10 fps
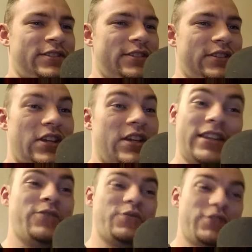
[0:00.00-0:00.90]
yeah,
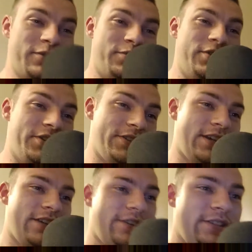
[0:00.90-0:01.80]
that was pretty
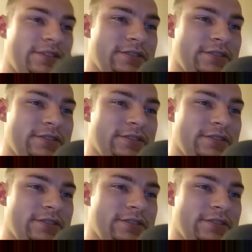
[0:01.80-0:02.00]
scary.